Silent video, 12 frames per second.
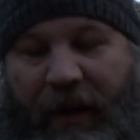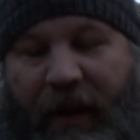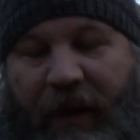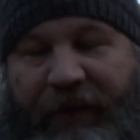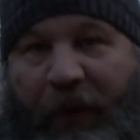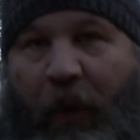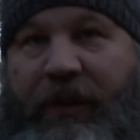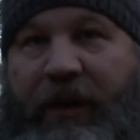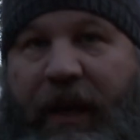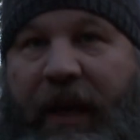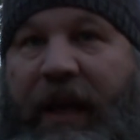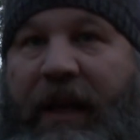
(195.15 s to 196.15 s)

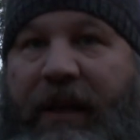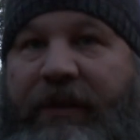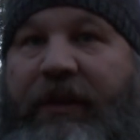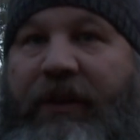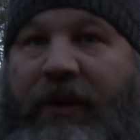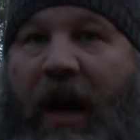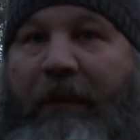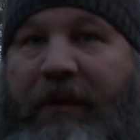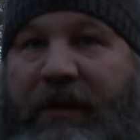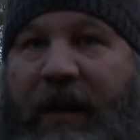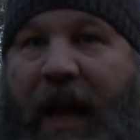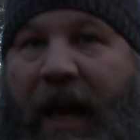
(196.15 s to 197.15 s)
unfortunately, is to drop the
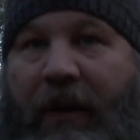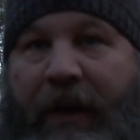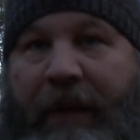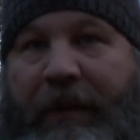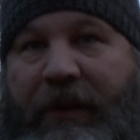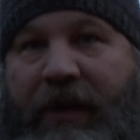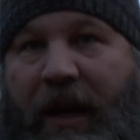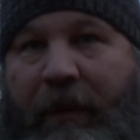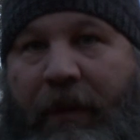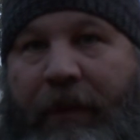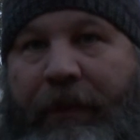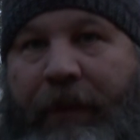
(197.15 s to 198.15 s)
slide on an empty
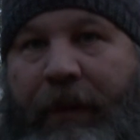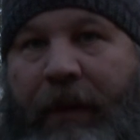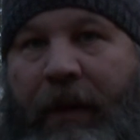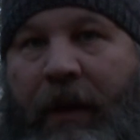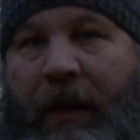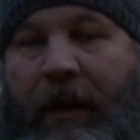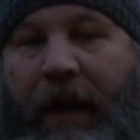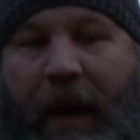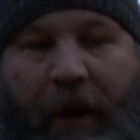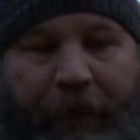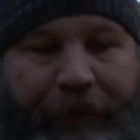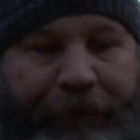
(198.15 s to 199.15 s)
chamber. Now,